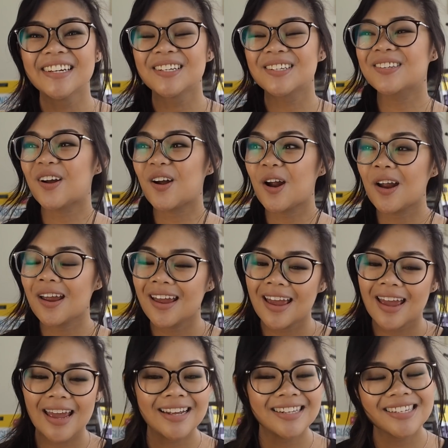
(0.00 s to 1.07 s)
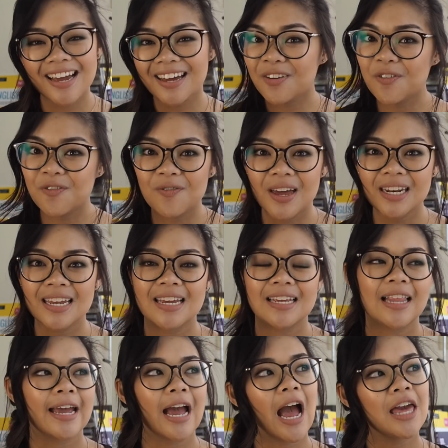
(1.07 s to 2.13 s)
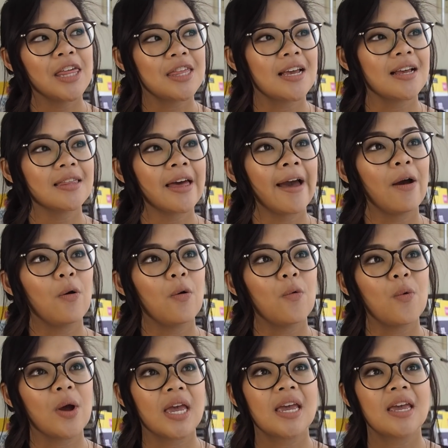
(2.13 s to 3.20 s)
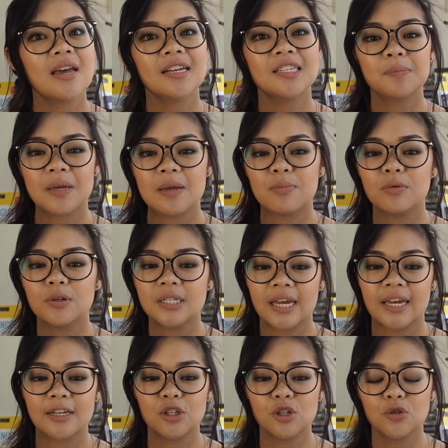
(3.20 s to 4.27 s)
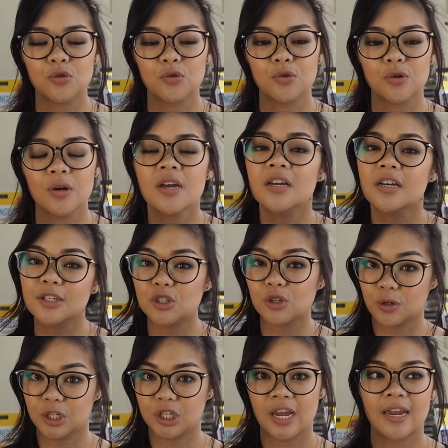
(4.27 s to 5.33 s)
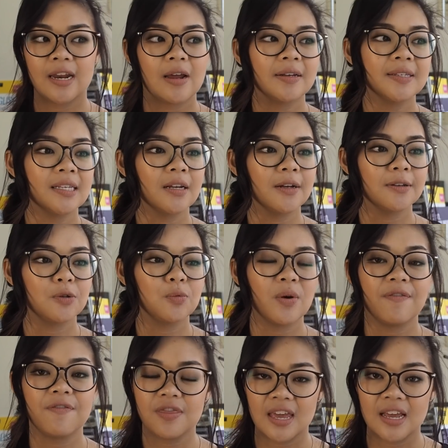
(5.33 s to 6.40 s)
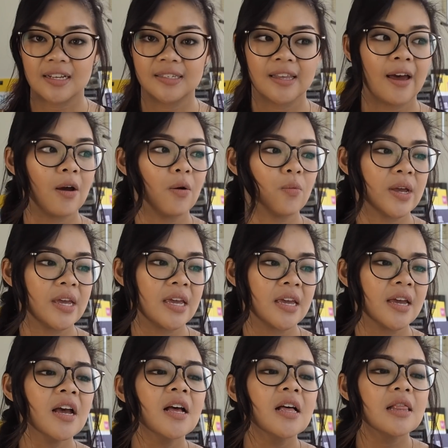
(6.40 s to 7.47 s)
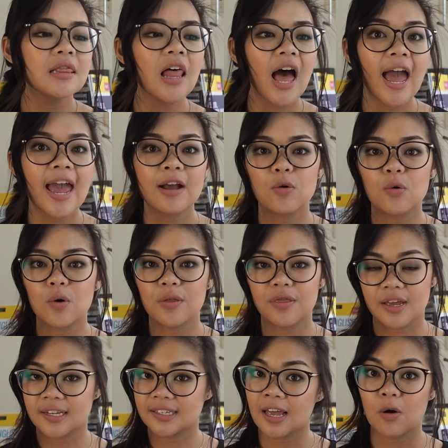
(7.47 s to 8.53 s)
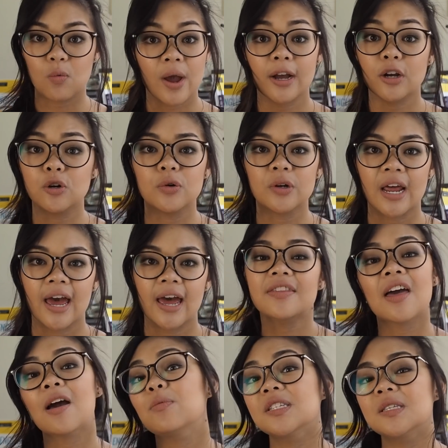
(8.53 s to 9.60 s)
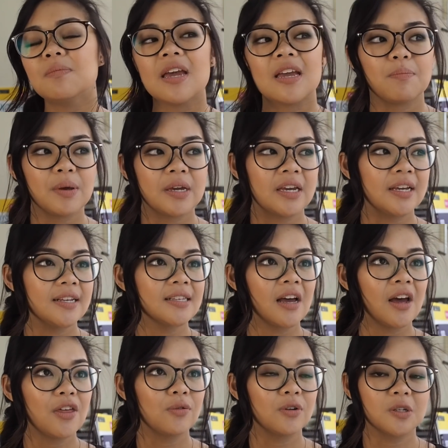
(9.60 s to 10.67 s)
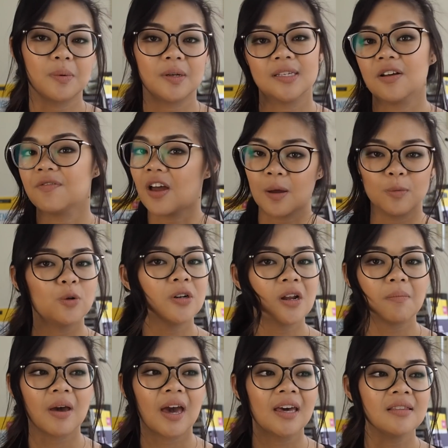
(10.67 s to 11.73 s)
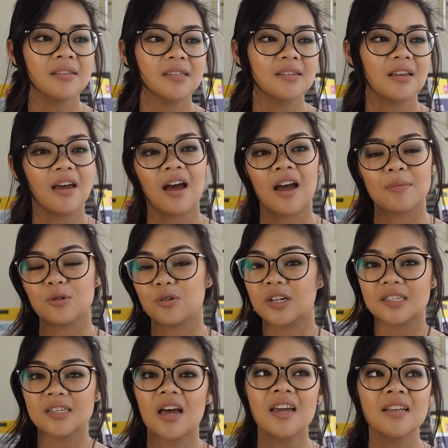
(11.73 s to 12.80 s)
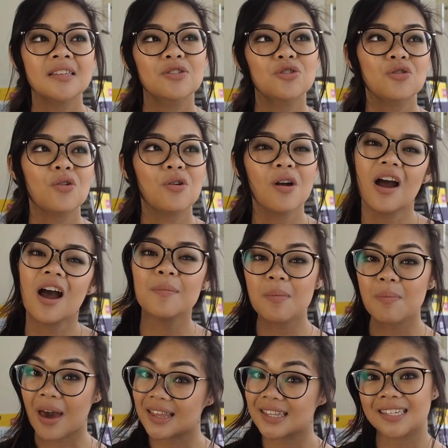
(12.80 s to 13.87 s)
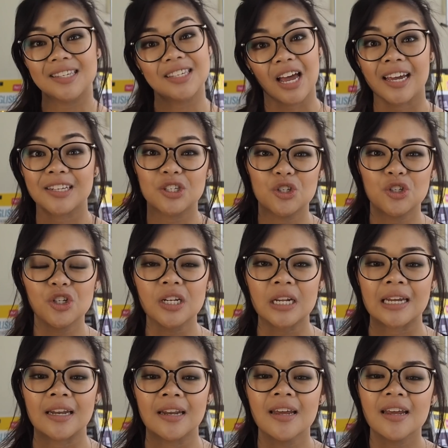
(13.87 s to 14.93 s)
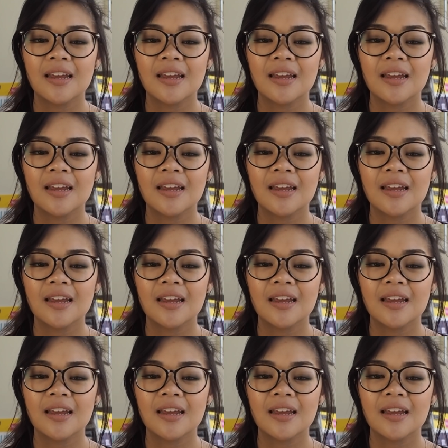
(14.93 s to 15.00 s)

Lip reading: So it's kind of funny, I think that we as people tend to associate ourselves with things that we like or things that we're good at. That was me, because I thought to myself, I'm good at maths, I'm good at science, so I'm a maths and science student.